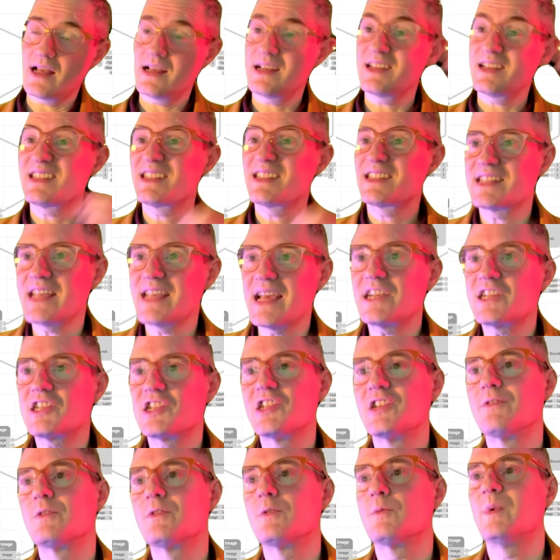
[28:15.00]

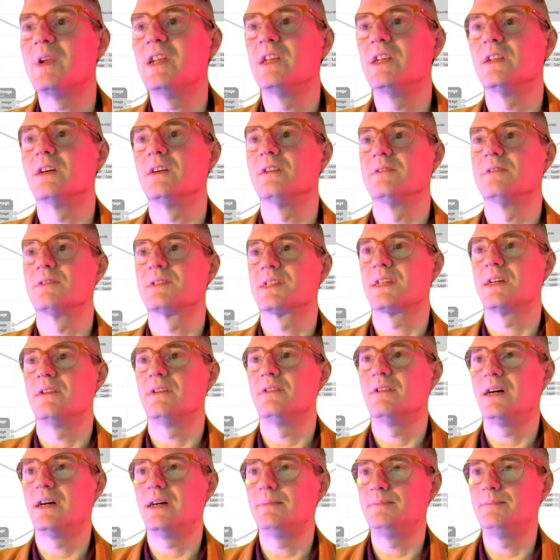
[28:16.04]
section of the window.
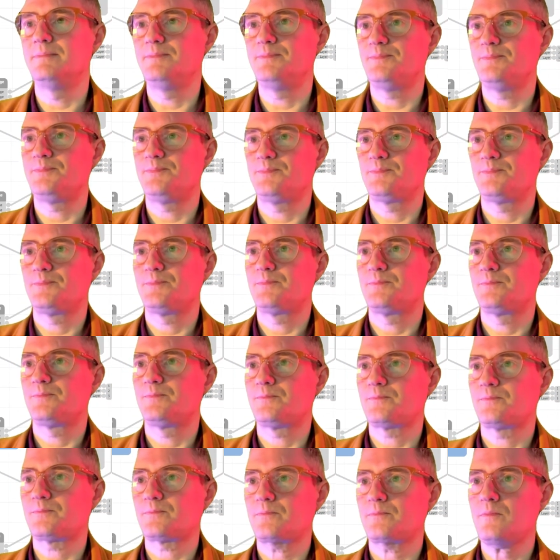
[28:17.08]
So
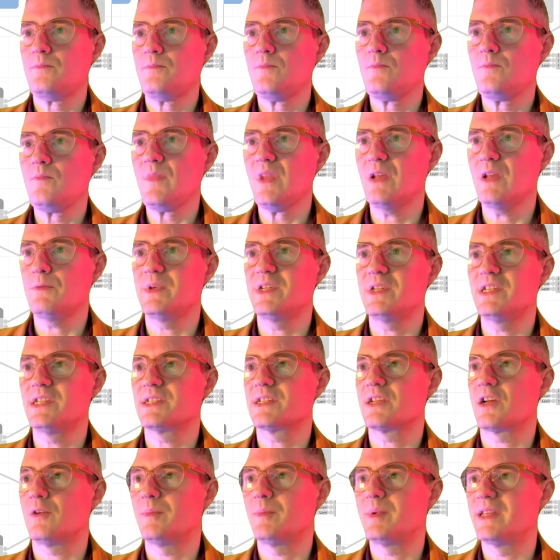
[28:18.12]
if we
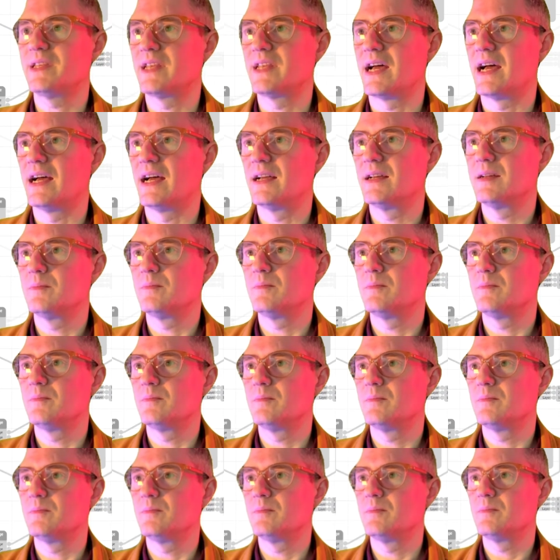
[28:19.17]
just copied that,
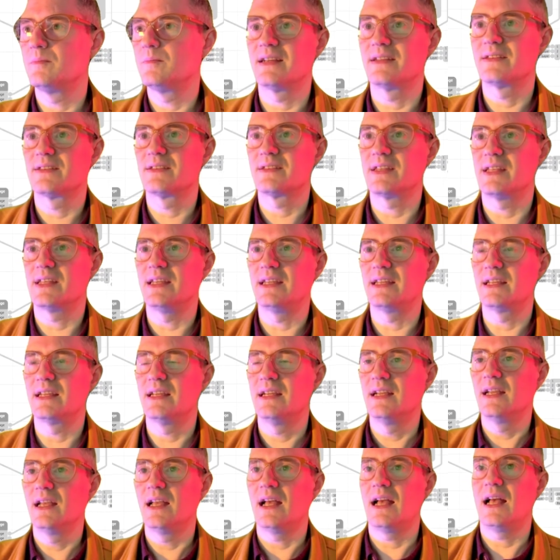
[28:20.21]
made that a thing,
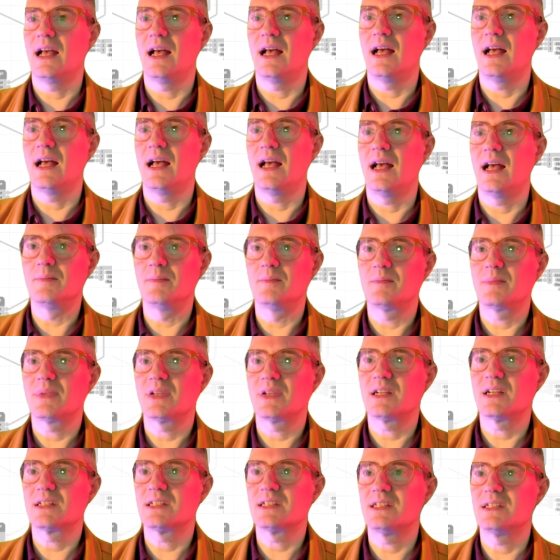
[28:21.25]
and
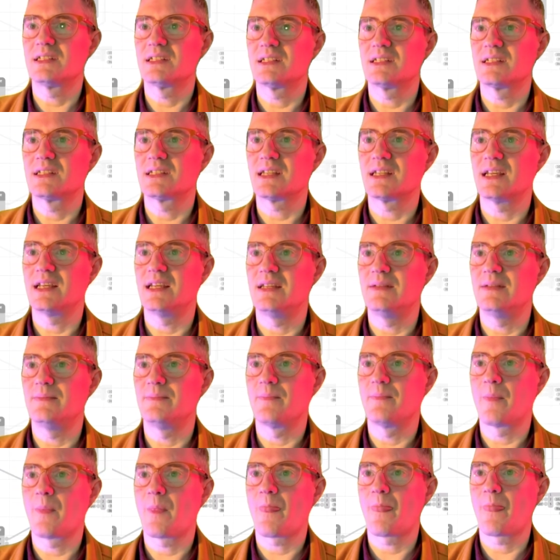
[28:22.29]
plugged it into the same,